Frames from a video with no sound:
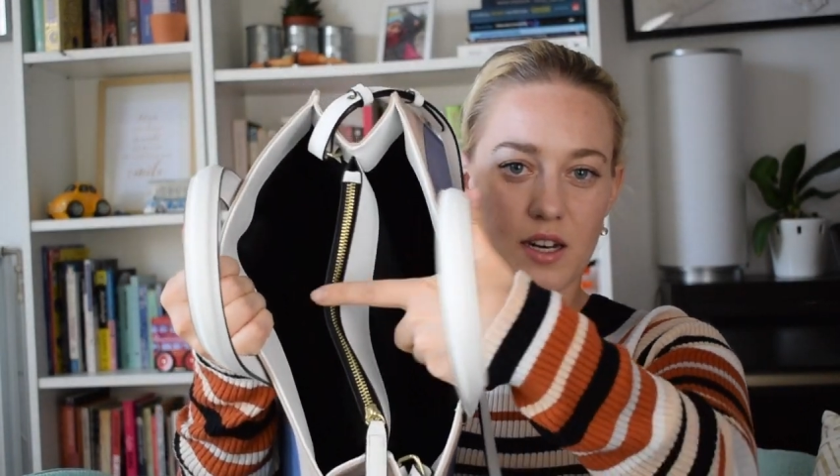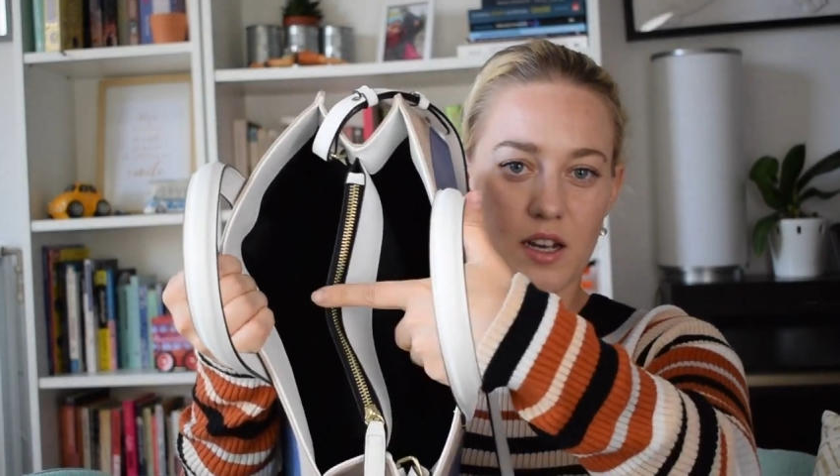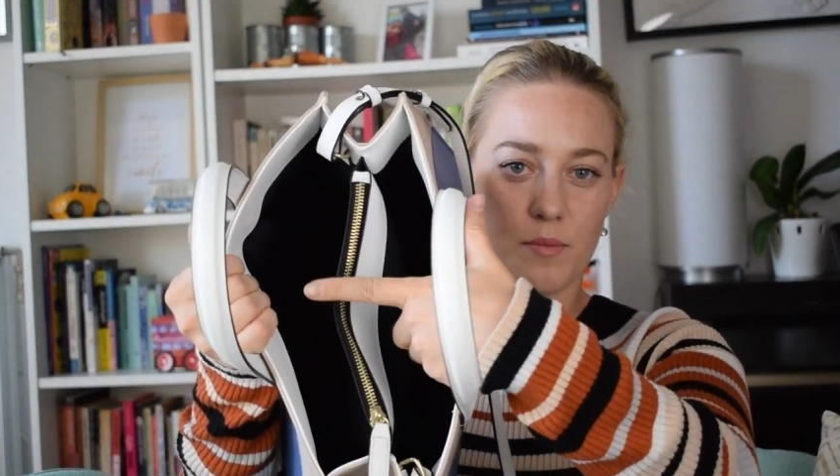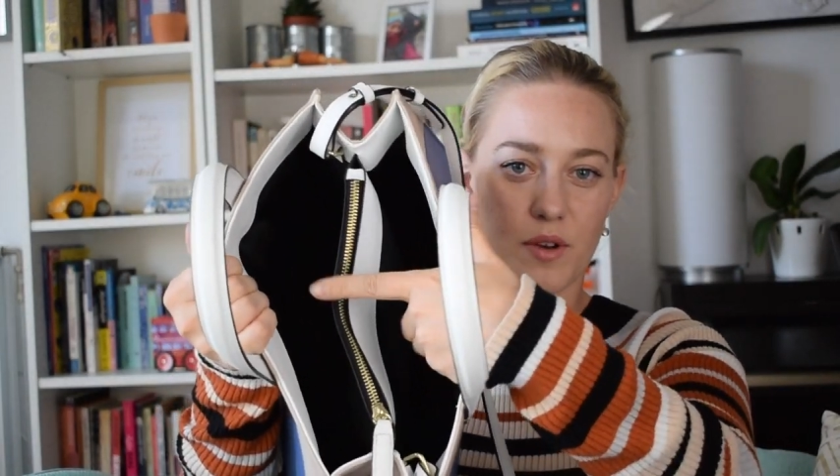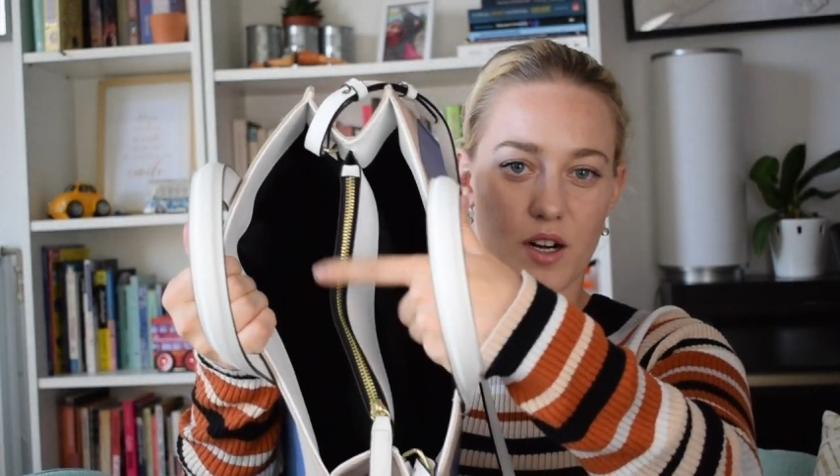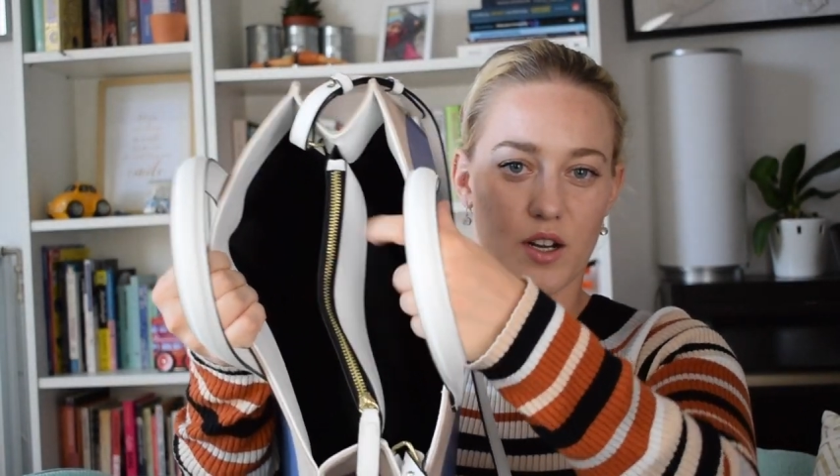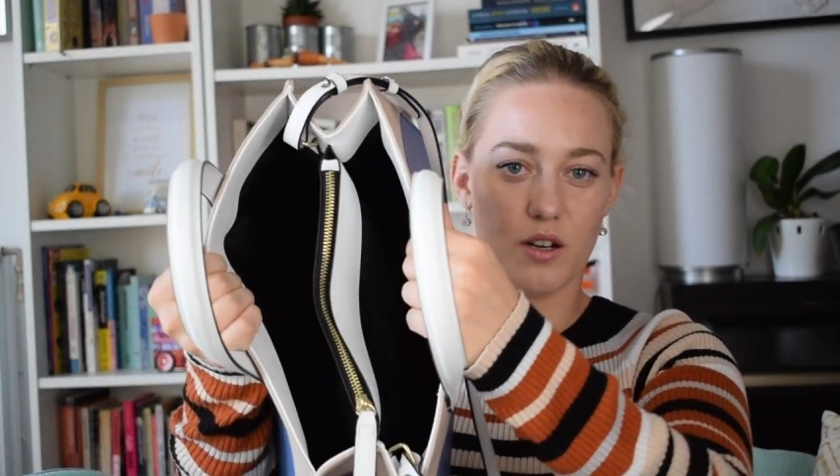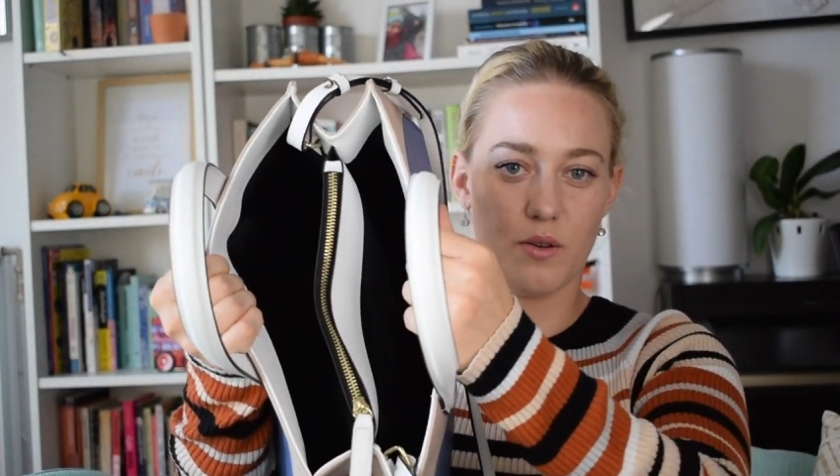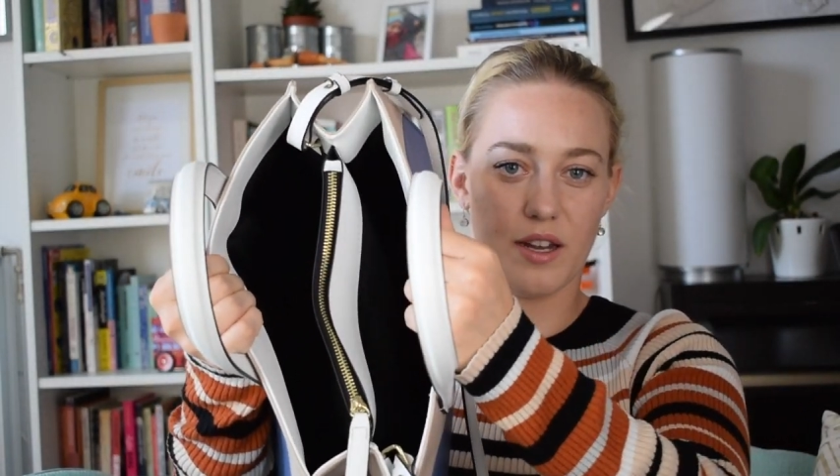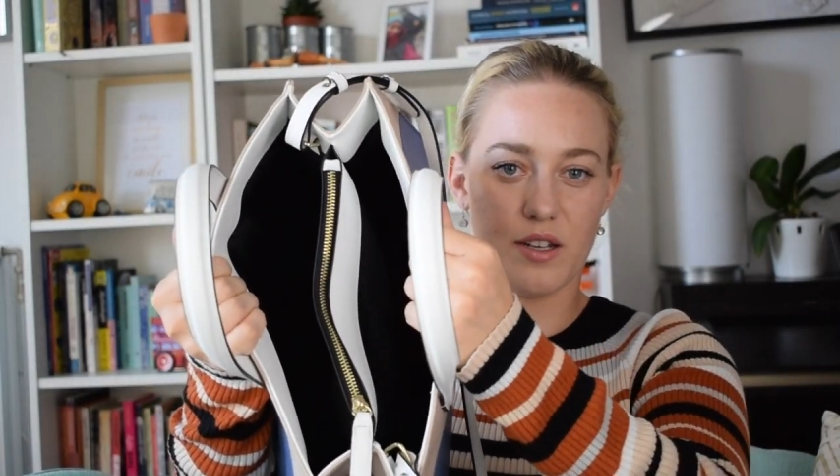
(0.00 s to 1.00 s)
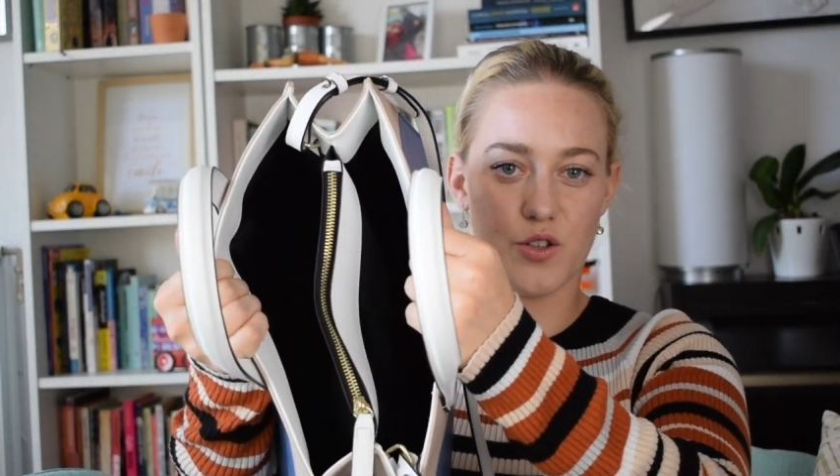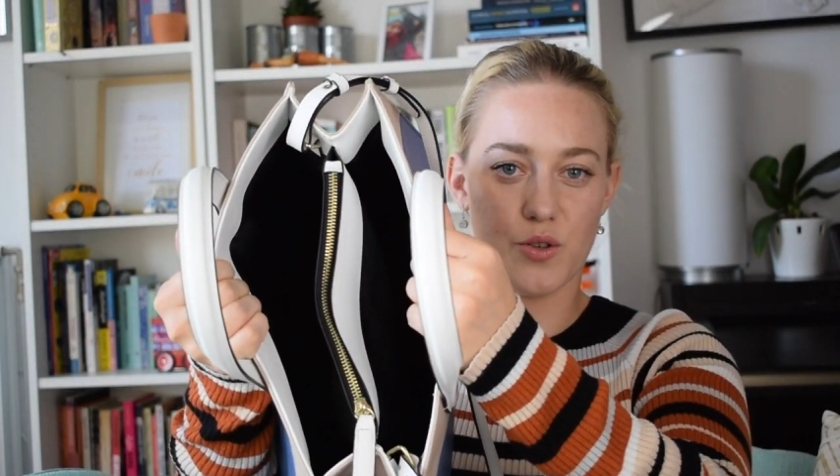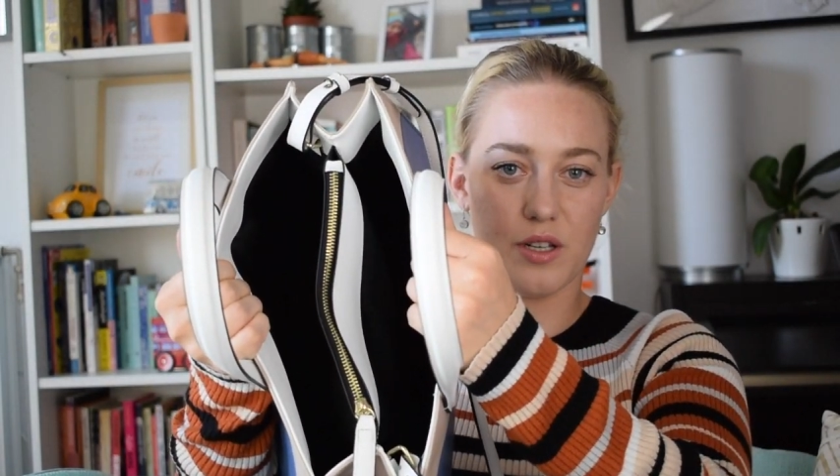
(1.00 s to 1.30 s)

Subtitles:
and now I'm going to go into